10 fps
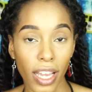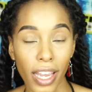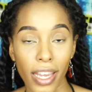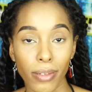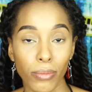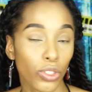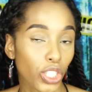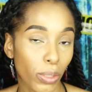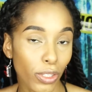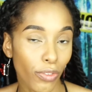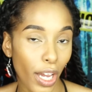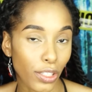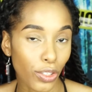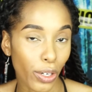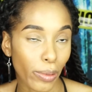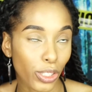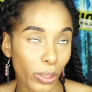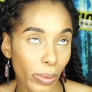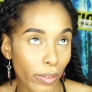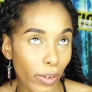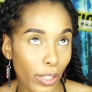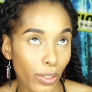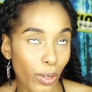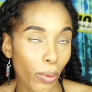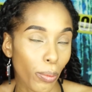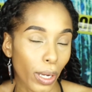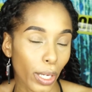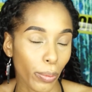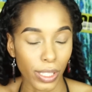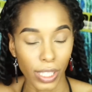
and she was a fast girl. She was a fast girl. What can we